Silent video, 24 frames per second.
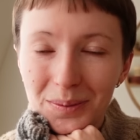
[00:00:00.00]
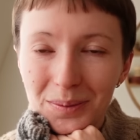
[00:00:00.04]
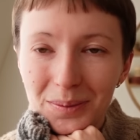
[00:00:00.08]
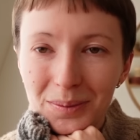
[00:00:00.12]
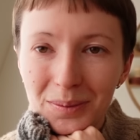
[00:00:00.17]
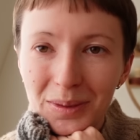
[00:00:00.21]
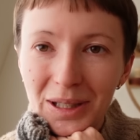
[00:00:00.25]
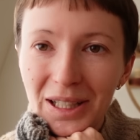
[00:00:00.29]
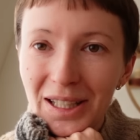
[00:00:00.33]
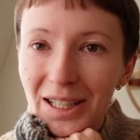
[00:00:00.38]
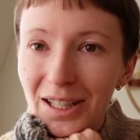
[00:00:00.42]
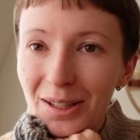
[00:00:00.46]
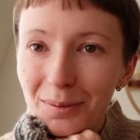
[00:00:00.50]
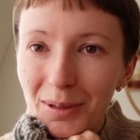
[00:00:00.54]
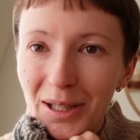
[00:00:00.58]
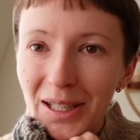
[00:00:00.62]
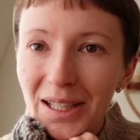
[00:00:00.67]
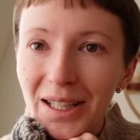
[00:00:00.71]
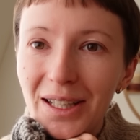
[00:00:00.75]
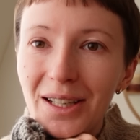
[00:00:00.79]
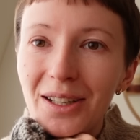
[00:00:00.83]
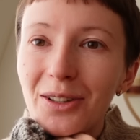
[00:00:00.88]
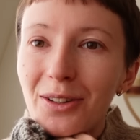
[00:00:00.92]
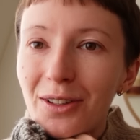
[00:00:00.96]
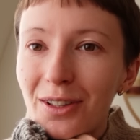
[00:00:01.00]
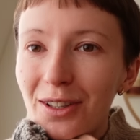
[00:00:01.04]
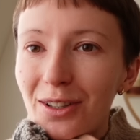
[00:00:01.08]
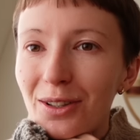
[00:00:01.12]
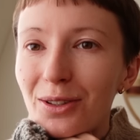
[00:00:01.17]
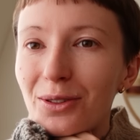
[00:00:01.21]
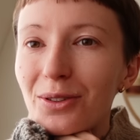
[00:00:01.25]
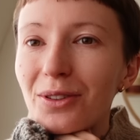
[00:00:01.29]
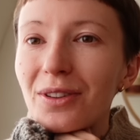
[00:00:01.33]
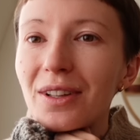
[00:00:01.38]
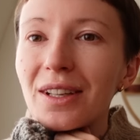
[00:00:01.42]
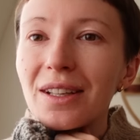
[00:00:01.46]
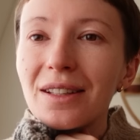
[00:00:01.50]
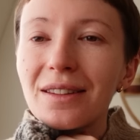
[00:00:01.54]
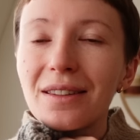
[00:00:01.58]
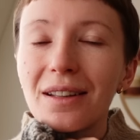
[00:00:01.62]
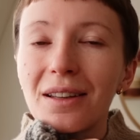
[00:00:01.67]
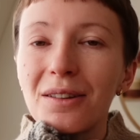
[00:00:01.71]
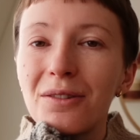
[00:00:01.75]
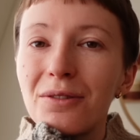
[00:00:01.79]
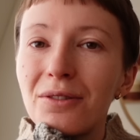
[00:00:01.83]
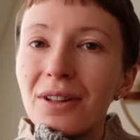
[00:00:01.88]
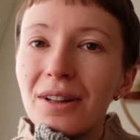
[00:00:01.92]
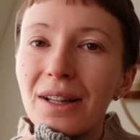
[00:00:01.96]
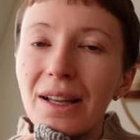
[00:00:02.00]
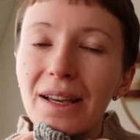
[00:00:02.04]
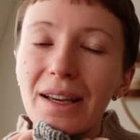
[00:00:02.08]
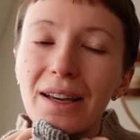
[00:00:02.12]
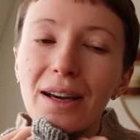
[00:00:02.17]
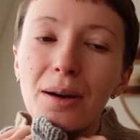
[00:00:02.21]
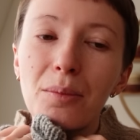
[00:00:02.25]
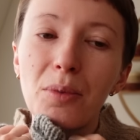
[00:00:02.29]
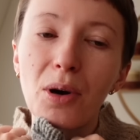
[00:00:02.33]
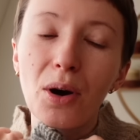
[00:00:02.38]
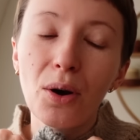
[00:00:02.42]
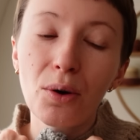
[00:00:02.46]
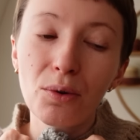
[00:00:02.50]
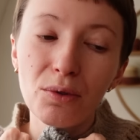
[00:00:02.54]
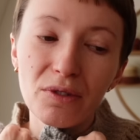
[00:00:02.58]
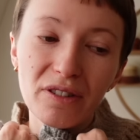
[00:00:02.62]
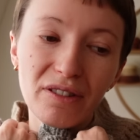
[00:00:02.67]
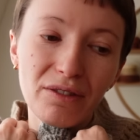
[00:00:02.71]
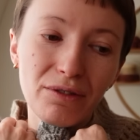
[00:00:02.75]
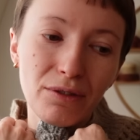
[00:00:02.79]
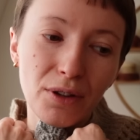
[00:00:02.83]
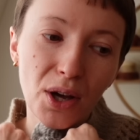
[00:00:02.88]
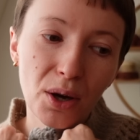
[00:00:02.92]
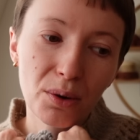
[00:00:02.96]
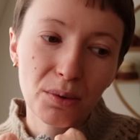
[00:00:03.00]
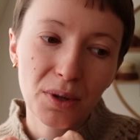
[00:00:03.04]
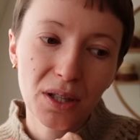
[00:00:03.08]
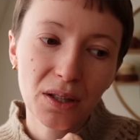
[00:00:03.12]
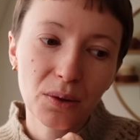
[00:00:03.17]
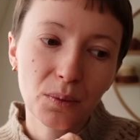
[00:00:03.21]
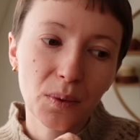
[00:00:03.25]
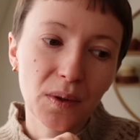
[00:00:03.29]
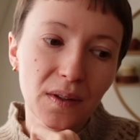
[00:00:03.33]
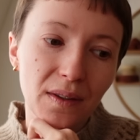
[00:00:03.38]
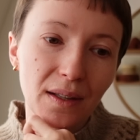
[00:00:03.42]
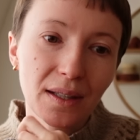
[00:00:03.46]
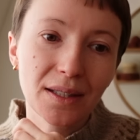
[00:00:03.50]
many other new things. I feel like I'm overflowing with